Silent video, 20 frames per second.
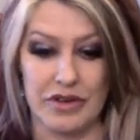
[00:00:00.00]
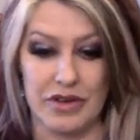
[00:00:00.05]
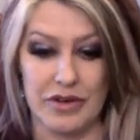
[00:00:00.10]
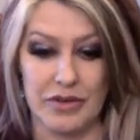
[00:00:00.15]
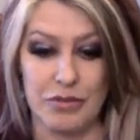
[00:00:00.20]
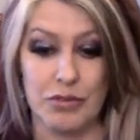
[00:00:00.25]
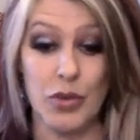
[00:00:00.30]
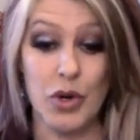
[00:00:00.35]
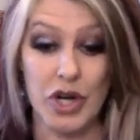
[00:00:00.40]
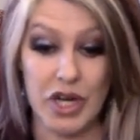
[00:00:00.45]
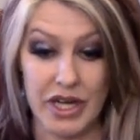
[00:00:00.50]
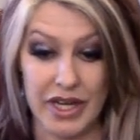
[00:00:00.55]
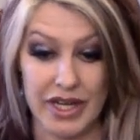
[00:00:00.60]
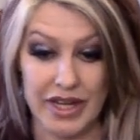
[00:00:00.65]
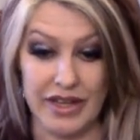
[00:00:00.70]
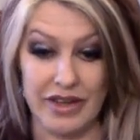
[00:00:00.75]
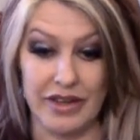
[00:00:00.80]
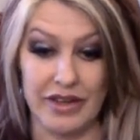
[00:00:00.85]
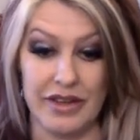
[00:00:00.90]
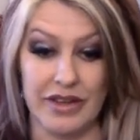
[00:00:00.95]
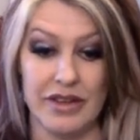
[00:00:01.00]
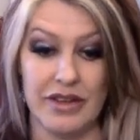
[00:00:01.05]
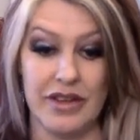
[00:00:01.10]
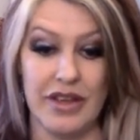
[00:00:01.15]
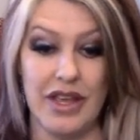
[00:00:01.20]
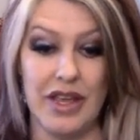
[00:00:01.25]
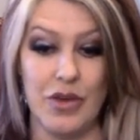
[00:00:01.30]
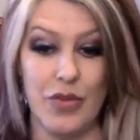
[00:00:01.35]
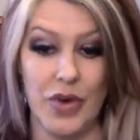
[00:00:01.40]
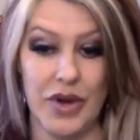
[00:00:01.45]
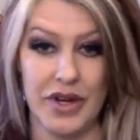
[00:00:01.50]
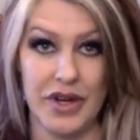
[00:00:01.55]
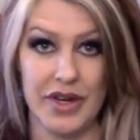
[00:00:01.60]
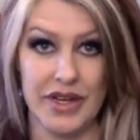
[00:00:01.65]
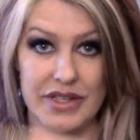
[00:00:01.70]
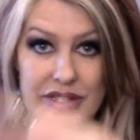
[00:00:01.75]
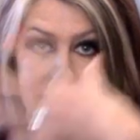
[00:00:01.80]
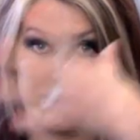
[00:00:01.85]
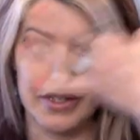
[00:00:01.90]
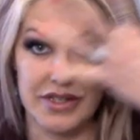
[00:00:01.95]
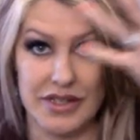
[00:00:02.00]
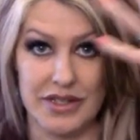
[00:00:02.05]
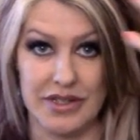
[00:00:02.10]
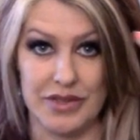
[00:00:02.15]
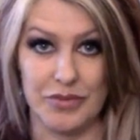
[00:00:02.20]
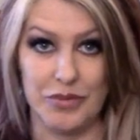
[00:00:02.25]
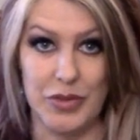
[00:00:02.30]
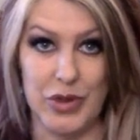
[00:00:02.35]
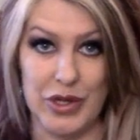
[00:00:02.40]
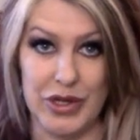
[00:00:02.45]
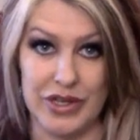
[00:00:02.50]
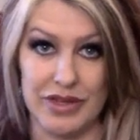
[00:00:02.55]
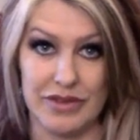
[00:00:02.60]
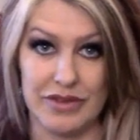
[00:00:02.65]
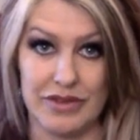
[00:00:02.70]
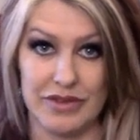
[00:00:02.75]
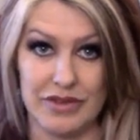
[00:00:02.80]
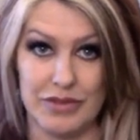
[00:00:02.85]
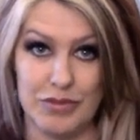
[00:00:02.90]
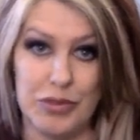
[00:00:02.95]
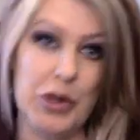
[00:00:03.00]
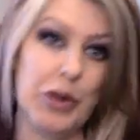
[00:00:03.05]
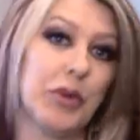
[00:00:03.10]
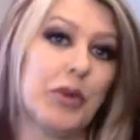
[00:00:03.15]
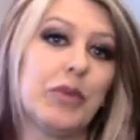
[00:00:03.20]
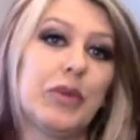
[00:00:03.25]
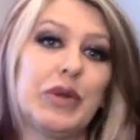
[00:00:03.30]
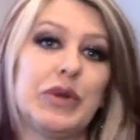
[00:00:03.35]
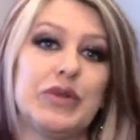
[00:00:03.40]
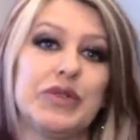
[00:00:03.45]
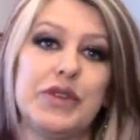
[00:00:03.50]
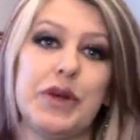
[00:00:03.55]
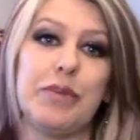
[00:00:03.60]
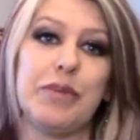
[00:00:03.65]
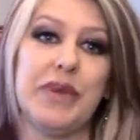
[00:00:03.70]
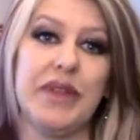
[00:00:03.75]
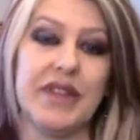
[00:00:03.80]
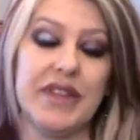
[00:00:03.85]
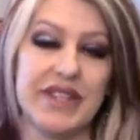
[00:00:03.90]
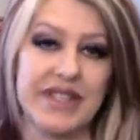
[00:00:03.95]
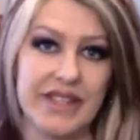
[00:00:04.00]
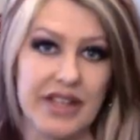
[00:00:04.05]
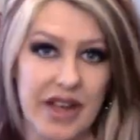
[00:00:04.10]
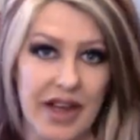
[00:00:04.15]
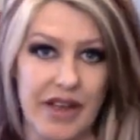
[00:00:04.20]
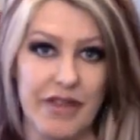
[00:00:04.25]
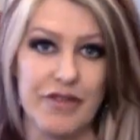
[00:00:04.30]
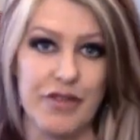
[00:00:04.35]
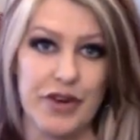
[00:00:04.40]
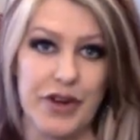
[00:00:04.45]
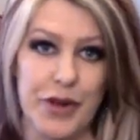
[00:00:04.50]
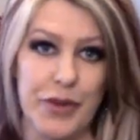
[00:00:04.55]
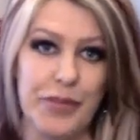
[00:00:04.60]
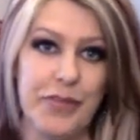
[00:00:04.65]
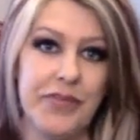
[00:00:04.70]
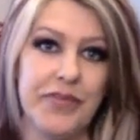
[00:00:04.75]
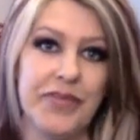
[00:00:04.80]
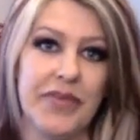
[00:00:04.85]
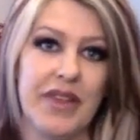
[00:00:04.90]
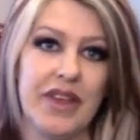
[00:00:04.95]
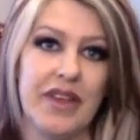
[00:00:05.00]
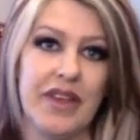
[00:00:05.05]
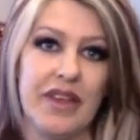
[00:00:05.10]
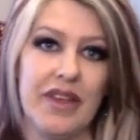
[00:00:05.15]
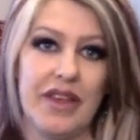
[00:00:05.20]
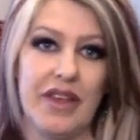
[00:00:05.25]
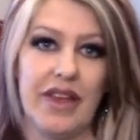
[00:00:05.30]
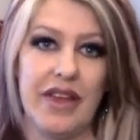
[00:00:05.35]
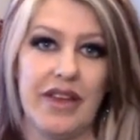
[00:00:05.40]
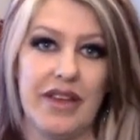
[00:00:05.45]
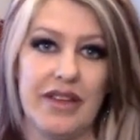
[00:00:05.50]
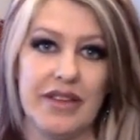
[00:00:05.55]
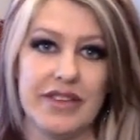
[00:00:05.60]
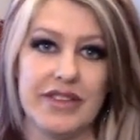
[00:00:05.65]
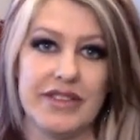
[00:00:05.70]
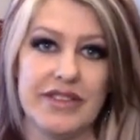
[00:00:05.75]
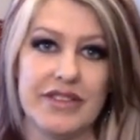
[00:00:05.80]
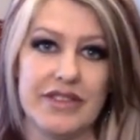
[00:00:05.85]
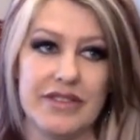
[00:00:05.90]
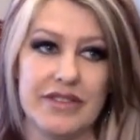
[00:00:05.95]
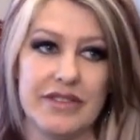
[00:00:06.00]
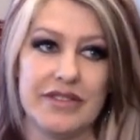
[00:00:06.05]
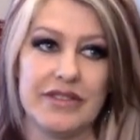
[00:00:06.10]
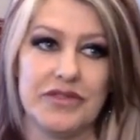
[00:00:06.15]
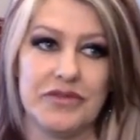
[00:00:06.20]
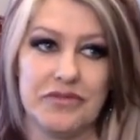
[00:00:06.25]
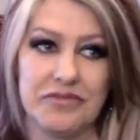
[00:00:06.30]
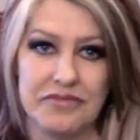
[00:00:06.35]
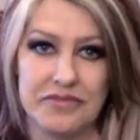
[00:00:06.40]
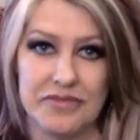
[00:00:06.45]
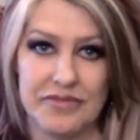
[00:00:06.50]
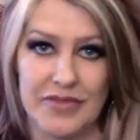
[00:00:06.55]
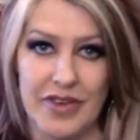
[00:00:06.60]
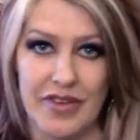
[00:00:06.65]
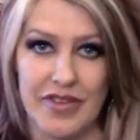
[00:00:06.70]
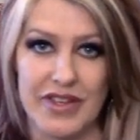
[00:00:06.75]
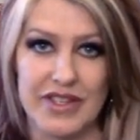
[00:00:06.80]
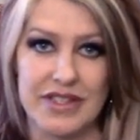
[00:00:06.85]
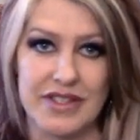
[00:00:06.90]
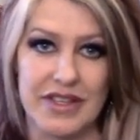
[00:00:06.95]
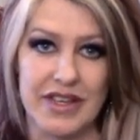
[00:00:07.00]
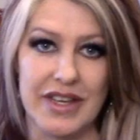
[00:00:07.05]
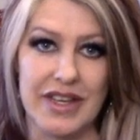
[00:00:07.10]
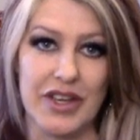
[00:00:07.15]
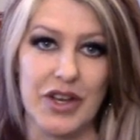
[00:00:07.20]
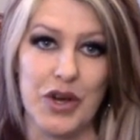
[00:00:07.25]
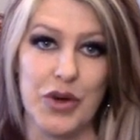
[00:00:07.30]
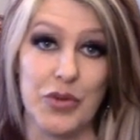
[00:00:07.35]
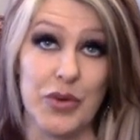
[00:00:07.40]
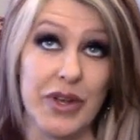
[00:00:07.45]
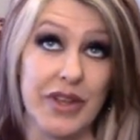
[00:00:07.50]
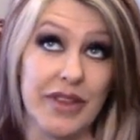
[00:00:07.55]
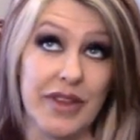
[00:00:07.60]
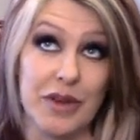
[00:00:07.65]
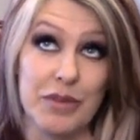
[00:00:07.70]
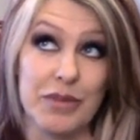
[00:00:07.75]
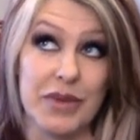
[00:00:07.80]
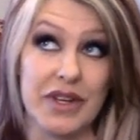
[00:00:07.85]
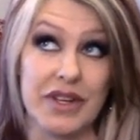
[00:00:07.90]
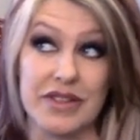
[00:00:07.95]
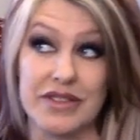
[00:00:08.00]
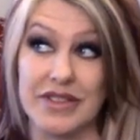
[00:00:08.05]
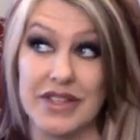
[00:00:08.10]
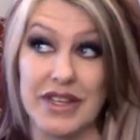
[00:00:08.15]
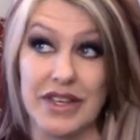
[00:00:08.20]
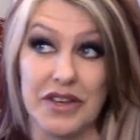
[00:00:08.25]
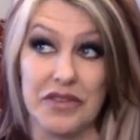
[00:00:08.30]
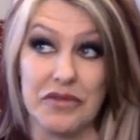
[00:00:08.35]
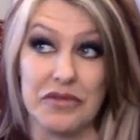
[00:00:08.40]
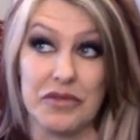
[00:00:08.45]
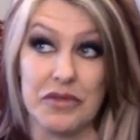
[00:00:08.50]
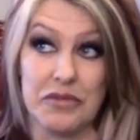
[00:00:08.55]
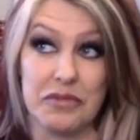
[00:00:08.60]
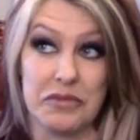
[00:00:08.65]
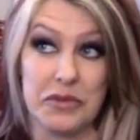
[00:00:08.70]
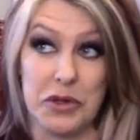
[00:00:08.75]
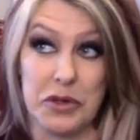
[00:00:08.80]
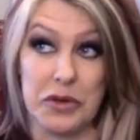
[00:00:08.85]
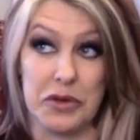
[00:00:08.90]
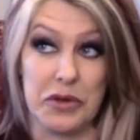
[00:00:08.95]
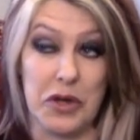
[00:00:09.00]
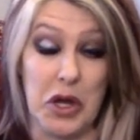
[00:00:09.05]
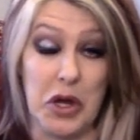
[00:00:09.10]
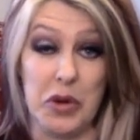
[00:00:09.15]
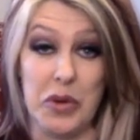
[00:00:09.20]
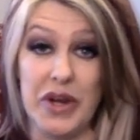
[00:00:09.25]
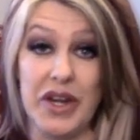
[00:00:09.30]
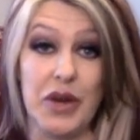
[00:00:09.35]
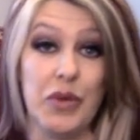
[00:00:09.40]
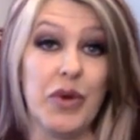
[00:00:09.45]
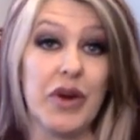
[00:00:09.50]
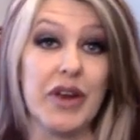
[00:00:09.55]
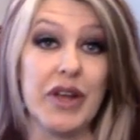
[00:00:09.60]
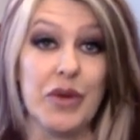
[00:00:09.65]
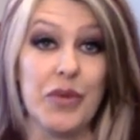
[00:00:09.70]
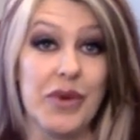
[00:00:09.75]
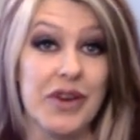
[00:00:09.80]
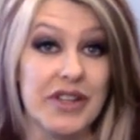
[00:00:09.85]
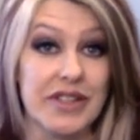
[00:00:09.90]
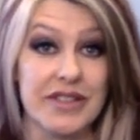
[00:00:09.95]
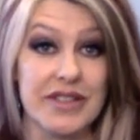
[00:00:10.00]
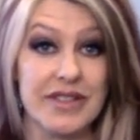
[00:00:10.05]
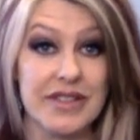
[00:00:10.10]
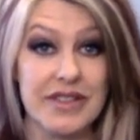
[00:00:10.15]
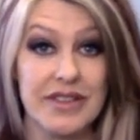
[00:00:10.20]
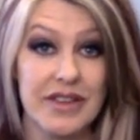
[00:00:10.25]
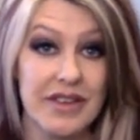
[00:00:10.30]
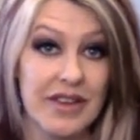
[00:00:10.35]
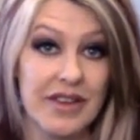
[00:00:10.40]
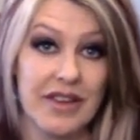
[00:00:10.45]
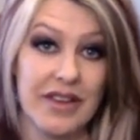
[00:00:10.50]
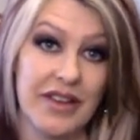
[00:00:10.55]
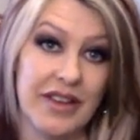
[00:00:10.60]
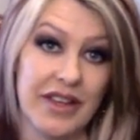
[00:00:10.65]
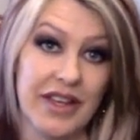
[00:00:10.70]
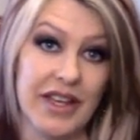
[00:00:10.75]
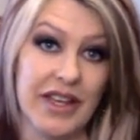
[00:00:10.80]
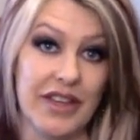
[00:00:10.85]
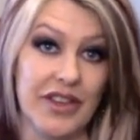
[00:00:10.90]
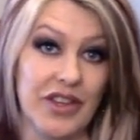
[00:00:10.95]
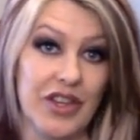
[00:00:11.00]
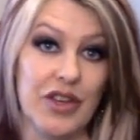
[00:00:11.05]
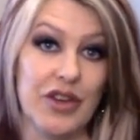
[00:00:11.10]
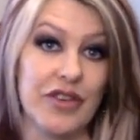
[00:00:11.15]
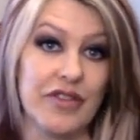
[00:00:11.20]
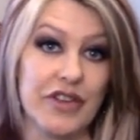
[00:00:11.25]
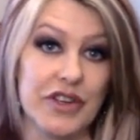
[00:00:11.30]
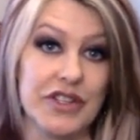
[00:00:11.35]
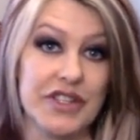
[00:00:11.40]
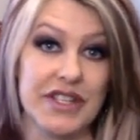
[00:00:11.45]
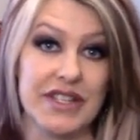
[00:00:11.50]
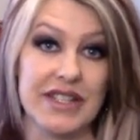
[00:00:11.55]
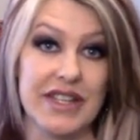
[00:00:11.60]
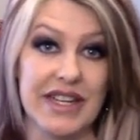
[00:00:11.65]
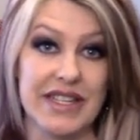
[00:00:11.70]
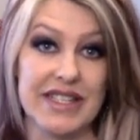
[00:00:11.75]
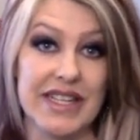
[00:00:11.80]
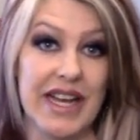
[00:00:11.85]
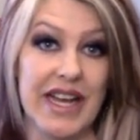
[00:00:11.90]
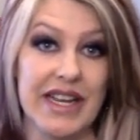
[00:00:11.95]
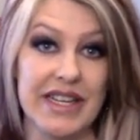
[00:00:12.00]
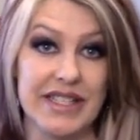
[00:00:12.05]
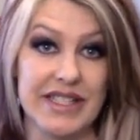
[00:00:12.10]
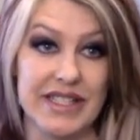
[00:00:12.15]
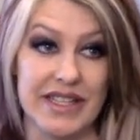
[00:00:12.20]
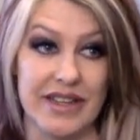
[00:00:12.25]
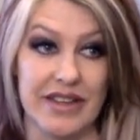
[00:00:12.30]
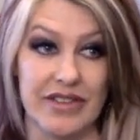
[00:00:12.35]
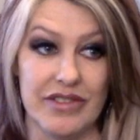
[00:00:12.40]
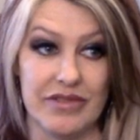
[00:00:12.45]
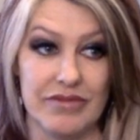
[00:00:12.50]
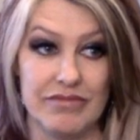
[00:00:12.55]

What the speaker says: Morgan, he wanted us to put purple balloons up in the sky for him. And obviously he can go read them because he can go anywhere he wants in the universe. He's not tied to